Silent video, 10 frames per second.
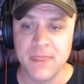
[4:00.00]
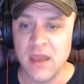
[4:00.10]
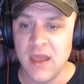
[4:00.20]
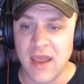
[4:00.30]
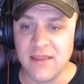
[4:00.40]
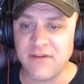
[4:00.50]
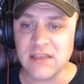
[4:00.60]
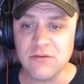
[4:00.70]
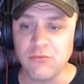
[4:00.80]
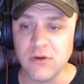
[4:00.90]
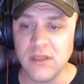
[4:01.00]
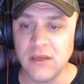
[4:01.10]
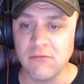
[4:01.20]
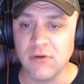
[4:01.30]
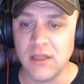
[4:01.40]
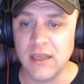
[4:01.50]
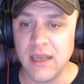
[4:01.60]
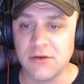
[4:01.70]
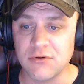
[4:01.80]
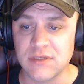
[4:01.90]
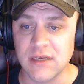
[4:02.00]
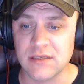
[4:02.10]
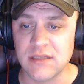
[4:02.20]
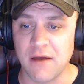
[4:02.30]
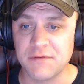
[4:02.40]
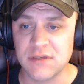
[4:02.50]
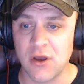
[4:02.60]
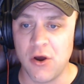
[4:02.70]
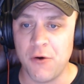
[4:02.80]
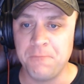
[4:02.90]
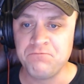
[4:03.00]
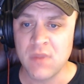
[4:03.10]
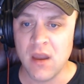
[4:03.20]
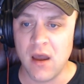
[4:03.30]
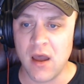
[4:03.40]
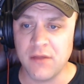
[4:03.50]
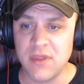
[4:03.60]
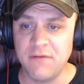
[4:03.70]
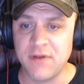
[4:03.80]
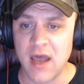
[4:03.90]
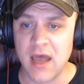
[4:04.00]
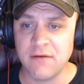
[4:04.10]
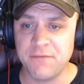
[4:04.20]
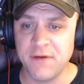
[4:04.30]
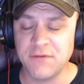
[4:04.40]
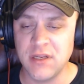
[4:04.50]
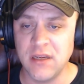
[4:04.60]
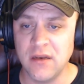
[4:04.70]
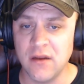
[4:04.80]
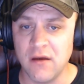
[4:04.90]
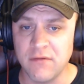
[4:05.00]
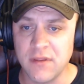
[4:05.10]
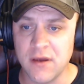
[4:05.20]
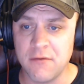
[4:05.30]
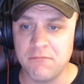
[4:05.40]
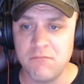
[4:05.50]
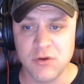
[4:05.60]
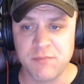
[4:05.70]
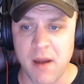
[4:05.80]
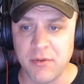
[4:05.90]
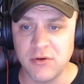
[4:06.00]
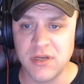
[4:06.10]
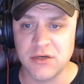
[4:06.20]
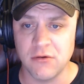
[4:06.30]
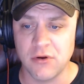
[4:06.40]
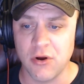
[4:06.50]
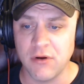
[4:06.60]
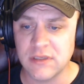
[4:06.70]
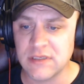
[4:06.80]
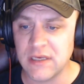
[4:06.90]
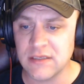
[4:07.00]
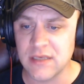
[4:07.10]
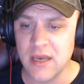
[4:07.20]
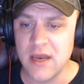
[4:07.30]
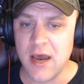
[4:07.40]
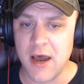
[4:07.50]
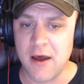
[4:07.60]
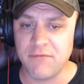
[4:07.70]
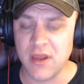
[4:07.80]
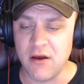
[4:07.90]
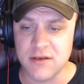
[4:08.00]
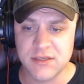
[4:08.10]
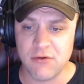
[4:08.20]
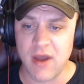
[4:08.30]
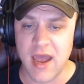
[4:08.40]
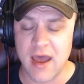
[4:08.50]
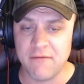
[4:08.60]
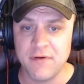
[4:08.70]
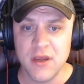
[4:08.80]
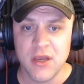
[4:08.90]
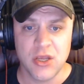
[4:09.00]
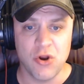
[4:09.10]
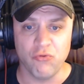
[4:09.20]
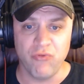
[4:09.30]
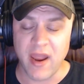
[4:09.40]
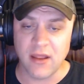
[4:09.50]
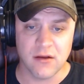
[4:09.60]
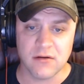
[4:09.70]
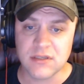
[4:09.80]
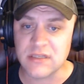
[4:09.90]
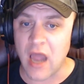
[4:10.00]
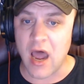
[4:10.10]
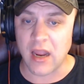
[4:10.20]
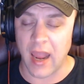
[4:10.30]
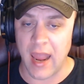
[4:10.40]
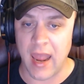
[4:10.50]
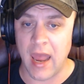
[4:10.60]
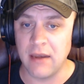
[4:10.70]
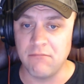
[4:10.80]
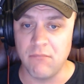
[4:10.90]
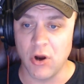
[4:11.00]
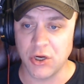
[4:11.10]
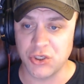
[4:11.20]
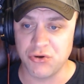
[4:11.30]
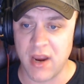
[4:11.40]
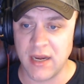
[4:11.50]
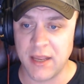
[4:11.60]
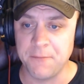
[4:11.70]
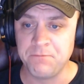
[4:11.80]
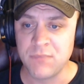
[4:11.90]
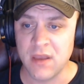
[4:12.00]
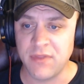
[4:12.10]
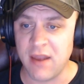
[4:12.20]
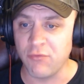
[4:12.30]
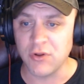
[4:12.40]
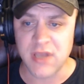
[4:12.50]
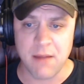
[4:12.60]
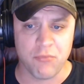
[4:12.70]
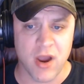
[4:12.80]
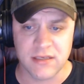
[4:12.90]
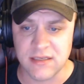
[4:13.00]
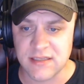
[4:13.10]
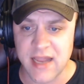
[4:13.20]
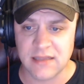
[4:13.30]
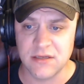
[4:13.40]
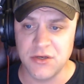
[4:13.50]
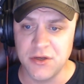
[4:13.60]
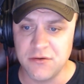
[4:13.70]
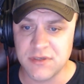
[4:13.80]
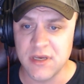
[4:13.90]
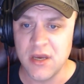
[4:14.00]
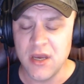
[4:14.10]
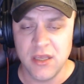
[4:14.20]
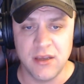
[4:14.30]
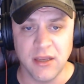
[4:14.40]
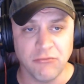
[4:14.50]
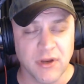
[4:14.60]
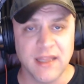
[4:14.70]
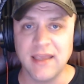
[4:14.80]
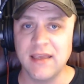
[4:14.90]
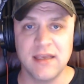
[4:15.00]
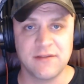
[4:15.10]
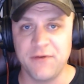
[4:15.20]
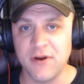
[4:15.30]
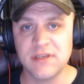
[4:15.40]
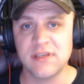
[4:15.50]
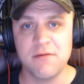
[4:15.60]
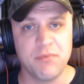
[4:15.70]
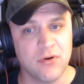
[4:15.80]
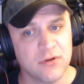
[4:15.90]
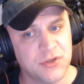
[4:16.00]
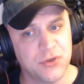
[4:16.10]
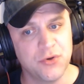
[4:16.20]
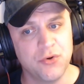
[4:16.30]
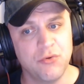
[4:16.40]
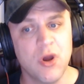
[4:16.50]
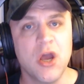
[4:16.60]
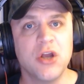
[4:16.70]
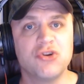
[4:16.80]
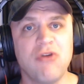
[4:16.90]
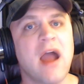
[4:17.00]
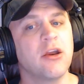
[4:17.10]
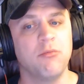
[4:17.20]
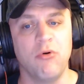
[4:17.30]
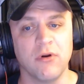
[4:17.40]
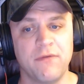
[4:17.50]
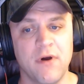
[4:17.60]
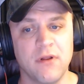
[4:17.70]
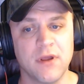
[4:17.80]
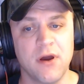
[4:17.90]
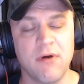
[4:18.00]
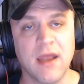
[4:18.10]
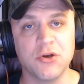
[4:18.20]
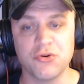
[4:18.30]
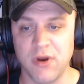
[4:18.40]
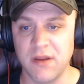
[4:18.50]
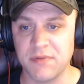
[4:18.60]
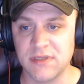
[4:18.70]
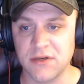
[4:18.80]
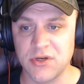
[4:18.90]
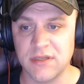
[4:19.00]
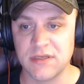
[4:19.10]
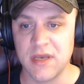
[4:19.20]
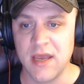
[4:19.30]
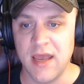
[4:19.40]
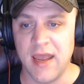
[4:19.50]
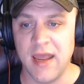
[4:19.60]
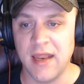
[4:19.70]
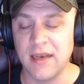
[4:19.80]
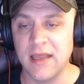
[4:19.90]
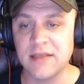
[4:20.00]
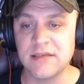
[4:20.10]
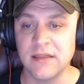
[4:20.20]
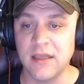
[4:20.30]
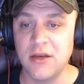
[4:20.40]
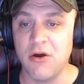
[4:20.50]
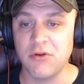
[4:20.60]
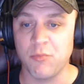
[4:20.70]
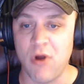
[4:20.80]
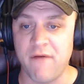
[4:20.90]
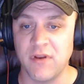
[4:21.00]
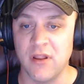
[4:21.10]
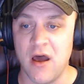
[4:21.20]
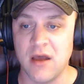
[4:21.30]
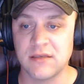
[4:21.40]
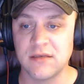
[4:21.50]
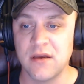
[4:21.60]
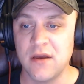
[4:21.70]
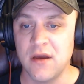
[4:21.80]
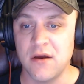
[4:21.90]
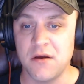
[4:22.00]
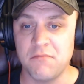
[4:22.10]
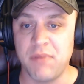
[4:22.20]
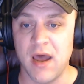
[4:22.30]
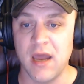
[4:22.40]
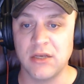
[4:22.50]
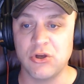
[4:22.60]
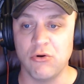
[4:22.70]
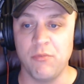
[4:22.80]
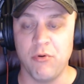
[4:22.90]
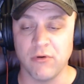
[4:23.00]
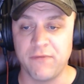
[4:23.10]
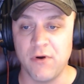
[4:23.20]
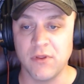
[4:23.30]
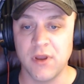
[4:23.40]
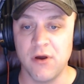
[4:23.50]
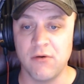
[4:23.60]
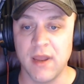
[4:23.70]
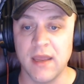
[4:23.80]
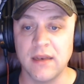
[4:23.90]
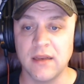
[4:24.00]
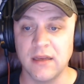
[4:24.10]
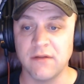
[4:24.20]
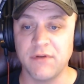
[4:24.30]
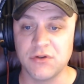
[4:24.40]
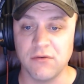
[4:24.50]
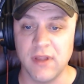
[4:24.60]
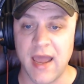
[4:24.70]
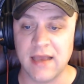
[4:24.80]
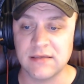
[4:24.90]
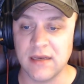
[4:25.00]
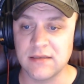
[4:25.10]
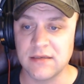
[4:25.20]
And they've got some really, really interesting stuff. So they've got 15 of the most popular digital currencies. They also have, regular stock and market trading. They have real-time prices, stats, and news. You can really, it's very simple to track your portfolio and your trading positions and instantly know your profit and loss by total portfolio and individual assets.